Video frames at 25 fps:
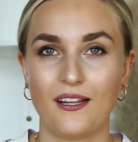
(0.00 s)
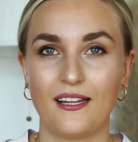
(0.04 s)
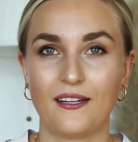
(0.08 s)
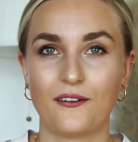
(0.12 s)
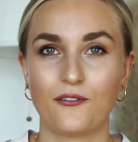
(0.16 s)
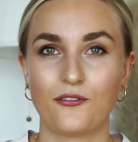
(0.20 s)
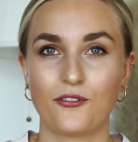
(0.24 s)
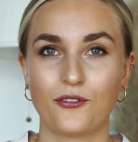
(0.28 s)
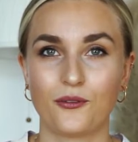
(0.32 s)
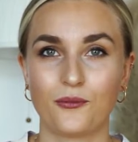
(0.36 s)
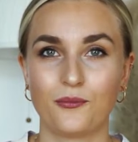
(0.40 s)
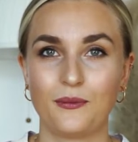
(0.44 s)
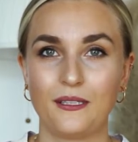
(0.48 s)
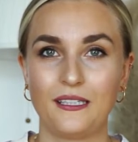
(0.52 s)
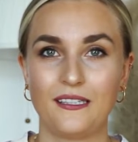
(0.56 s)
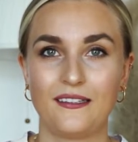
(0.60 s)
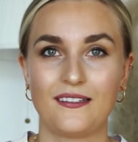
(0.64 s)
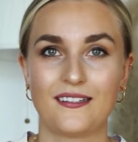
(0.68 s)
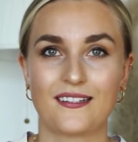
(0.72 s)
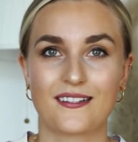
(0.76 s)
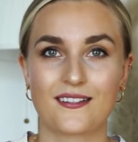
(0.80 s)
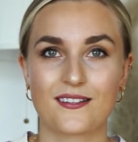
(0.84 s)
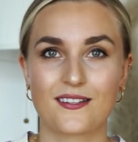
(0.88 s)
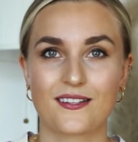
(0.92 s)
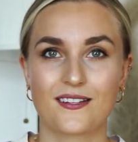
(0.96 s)
And for me,
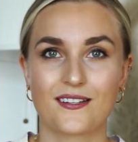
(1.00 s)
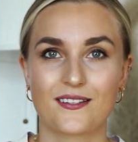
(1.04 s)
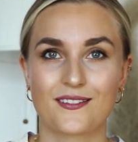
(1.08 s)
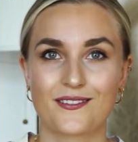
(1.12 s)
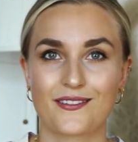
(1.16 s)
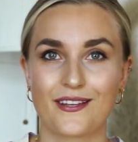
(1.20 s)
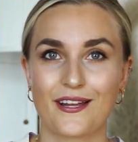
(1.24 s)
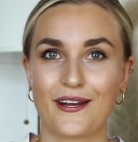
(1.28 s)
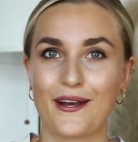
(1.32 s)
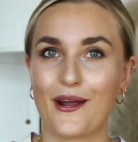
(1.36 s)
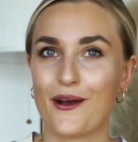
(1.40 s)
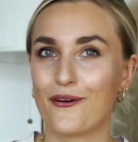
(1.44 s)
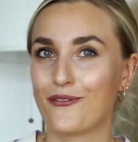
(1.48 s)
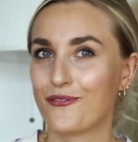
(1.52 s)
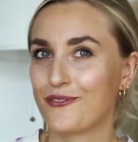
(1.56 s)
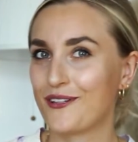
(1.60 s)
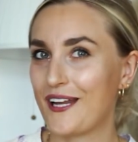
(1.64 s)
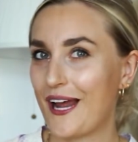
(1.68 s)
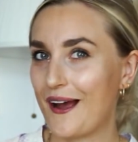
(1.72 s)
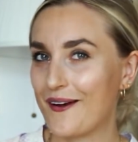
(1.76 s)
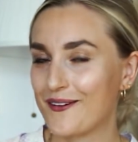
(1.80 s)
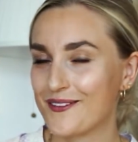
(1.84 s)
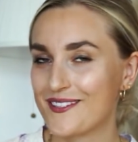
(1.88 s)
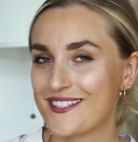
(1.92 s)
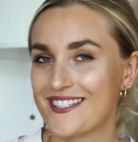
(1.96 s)
this is enough
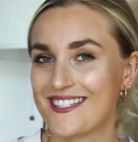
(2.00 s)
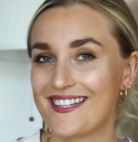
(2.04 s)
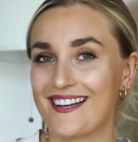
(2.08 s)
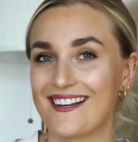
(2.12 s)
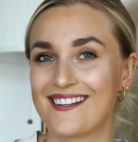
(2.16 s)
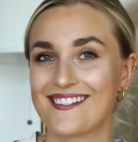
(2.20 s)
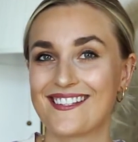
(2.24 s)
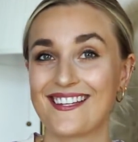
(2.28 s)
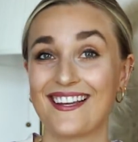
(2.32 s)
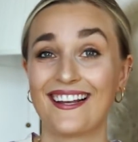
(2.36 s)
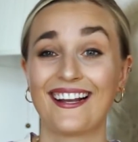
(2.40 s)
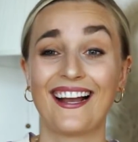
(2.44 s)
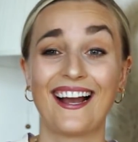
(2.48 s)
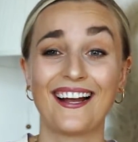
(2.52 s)
downsizing.